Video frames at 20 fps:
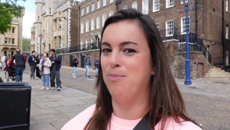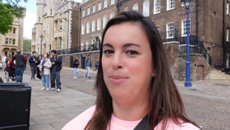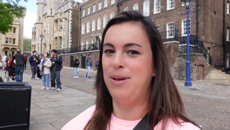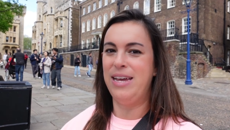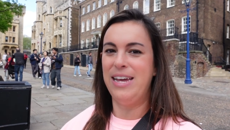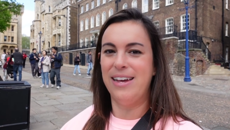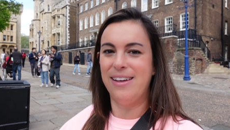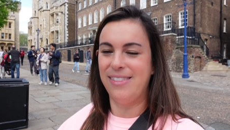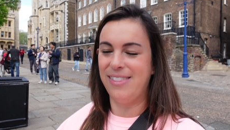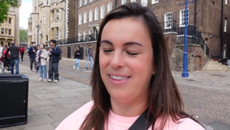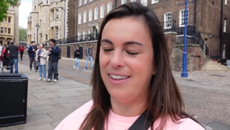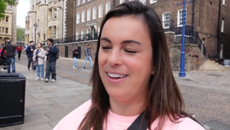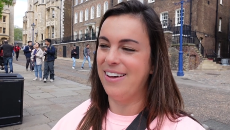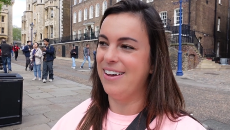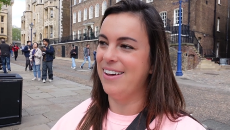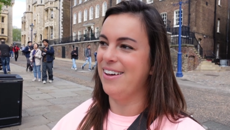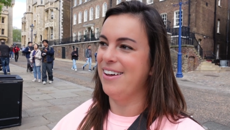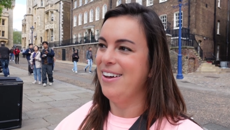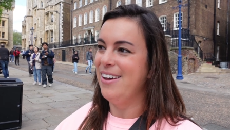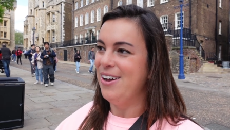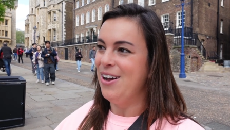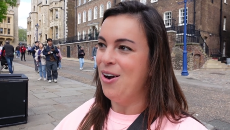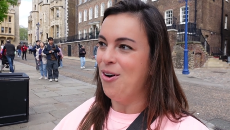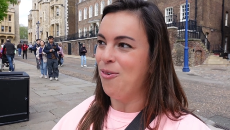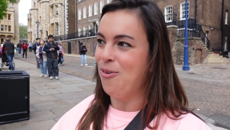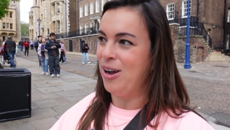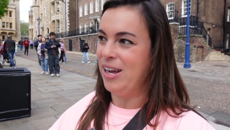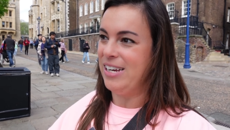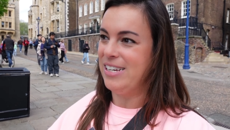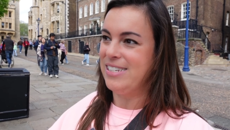pee in the
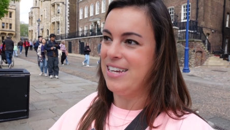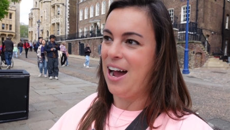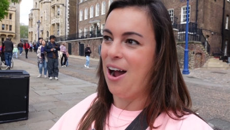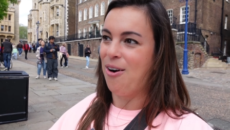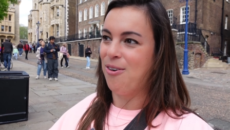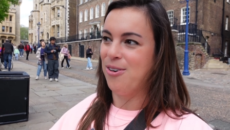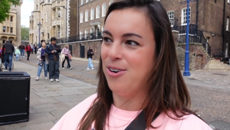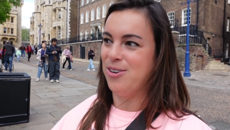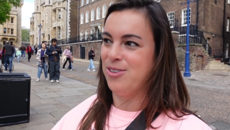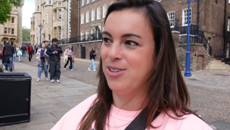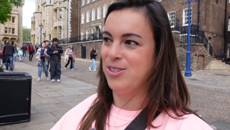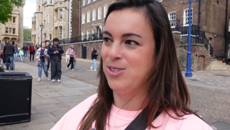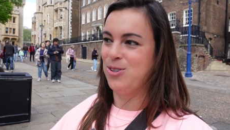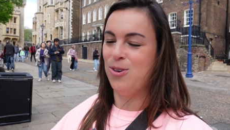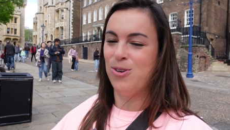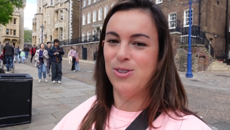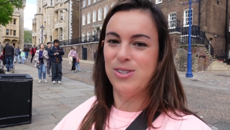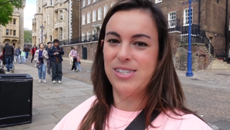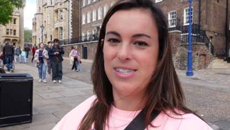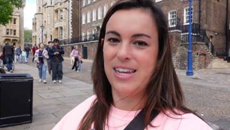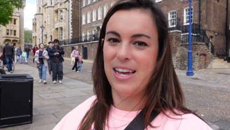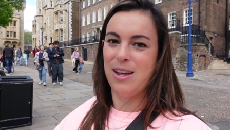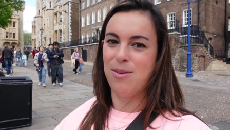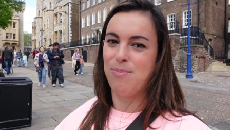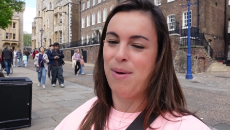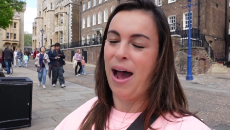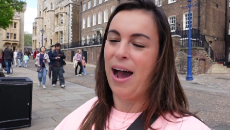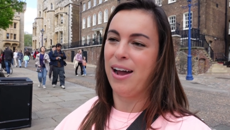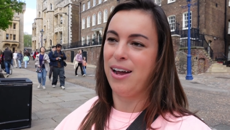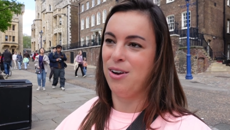White Tower." This whole skit
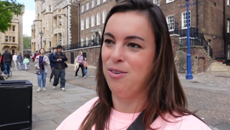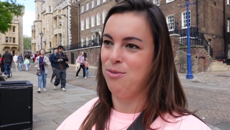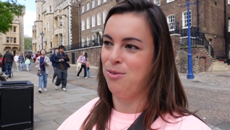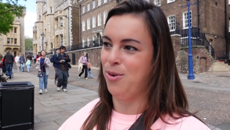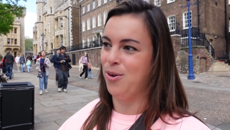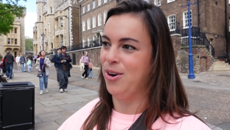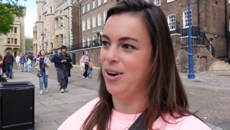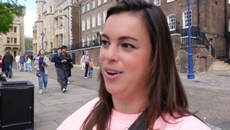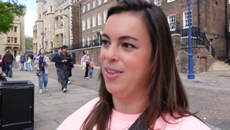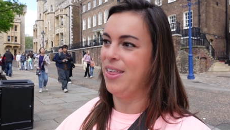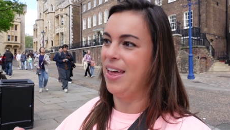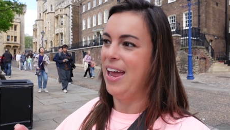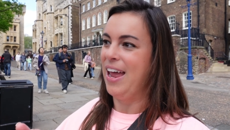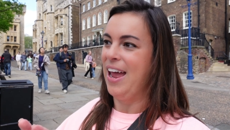back and forth.